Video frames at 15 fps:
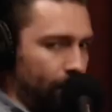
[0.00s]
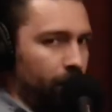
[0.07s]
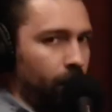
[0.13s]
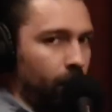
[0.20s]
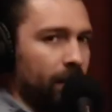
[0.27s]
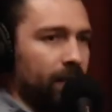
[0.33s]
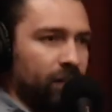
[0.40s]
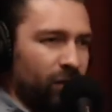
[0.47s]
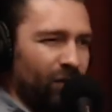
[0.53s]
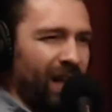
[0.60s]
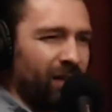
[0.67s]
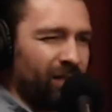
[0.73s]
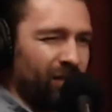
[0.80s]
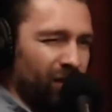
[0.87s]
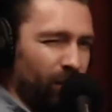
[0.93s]
wrong, but it's two
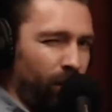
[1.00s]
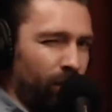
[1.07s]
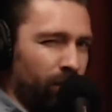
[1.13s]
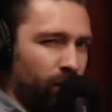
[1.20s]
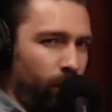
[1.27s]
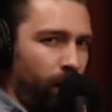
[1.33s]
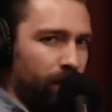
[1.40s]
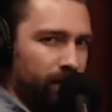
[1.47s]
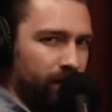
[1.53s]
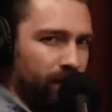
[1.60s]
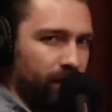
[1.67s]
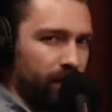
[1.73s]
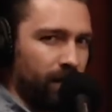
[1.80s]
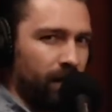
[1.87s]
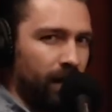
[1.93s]
thousand two hundred watts.
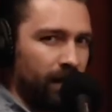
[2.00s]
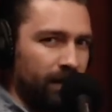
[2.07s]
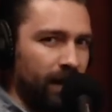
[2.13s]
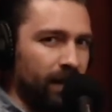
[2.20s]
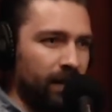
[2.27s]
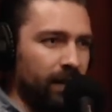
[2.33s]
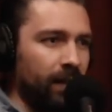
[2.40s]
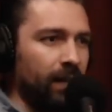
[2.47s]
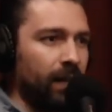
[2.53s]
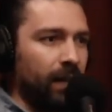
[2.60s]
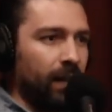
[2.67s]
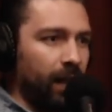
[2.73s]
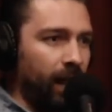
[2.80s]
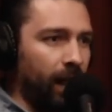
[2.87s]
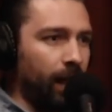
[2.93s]
That sounds I right. Think. That
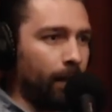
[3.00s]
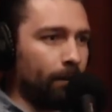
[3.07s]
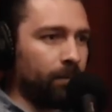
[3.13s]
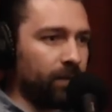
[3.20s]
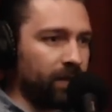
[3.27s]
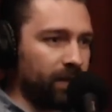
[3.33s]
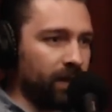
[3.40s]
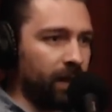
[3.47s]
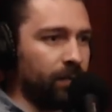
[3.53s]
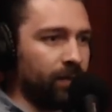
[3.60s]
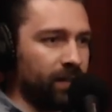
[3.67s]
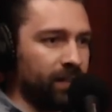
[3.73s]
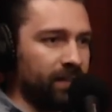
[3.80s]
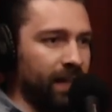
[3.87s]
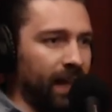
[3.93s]
sounds right. Um,
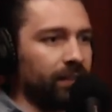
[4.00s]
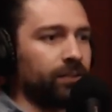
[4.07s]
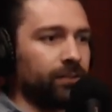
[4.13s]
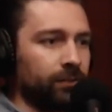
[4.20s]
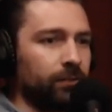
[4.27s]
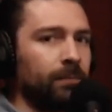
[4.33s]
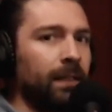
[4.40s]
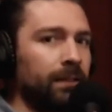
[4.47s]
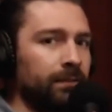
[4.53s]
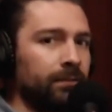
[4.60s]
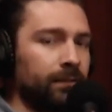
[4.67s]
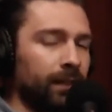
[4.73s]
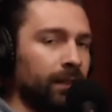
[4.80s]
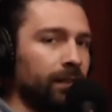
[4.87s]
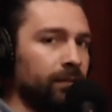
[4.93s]
substantial, man.
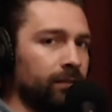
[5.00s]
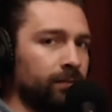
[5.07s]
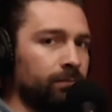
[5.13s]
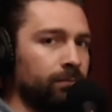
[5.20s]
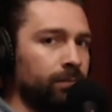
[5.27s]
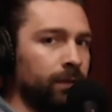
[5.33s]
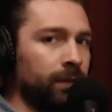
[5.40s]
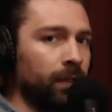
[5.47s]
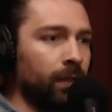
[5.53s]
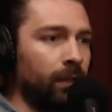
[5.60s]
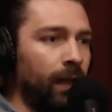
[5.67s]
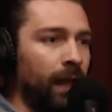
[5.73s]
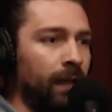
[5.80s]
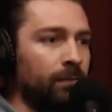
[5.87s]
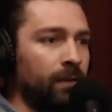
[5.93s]
Mm-hmm. Like it just, you know,
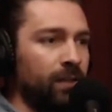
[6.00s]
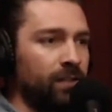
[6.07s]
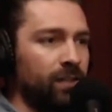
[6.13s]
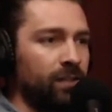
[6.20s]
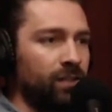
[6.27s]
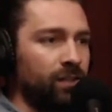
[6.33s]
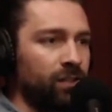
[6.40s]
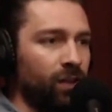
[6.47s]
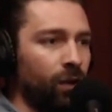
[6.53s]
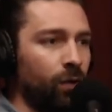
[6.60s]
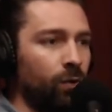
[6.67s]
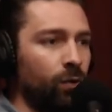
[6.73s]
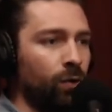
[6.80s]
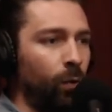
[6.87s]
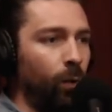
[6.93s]
yeah, and because it's
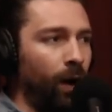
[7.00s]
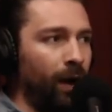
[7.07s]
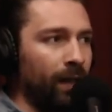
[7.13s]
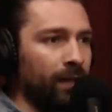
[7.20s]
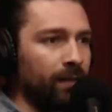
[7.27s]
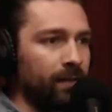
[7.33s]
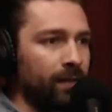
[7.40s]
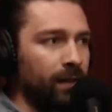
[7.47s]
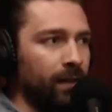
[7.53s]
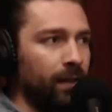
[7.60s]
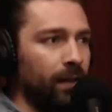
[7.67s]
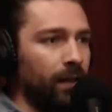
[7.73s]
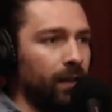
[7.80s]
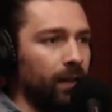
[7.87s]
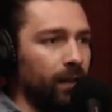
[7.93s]
so right. quiet,
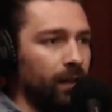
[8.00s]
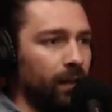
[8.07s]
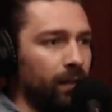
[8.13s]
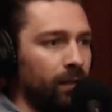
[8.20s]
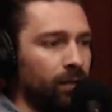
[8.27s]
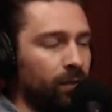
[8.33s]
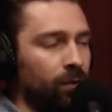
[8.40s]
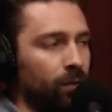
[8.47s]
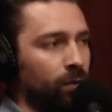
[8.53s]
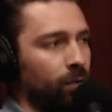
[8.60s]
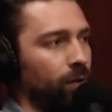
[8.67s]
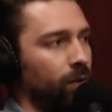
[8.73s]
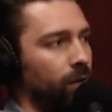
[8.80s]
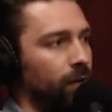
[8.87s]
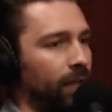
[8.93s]

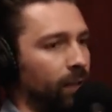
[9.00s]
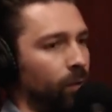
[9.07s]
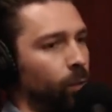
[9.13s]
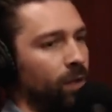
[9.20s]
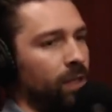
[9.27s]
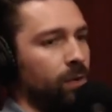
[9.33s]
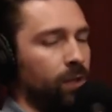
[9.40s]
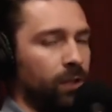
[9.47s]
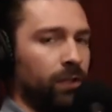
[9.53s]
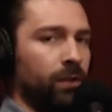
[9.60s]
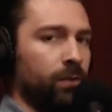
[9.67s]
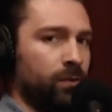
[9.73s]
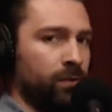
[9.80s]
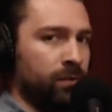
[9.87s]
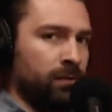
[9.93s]
you're... Like when you
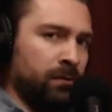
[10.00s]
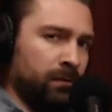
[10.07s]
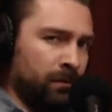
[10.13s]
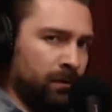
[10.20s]
close the